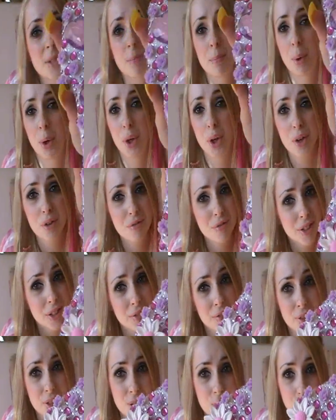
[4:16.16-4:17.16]
It's
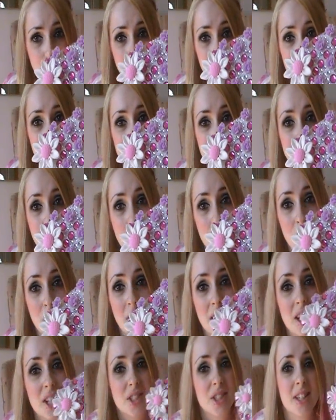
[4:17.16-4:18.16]
perfect for spring and summer
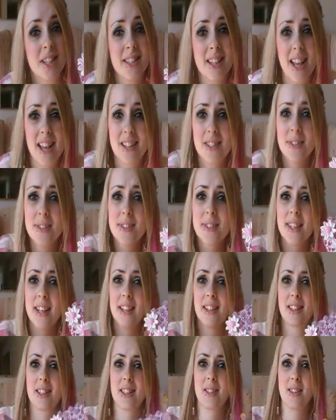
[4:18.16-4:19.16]
and it just I just
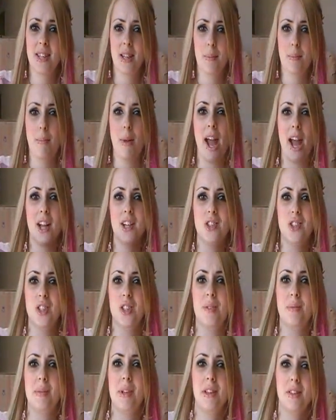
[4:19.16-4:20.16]
think this like
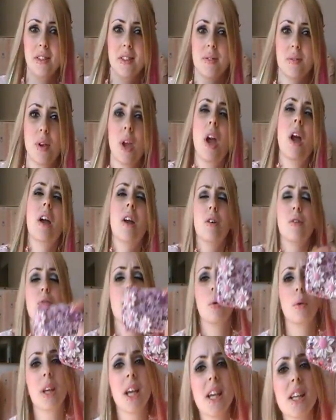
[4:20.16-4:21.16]
matches me. This
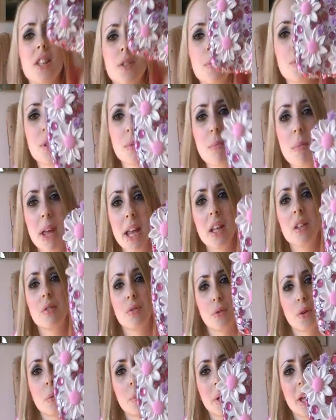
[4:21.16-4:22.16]
phone case was made
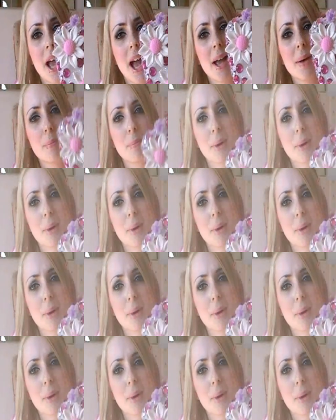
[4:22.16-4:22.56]
for me, I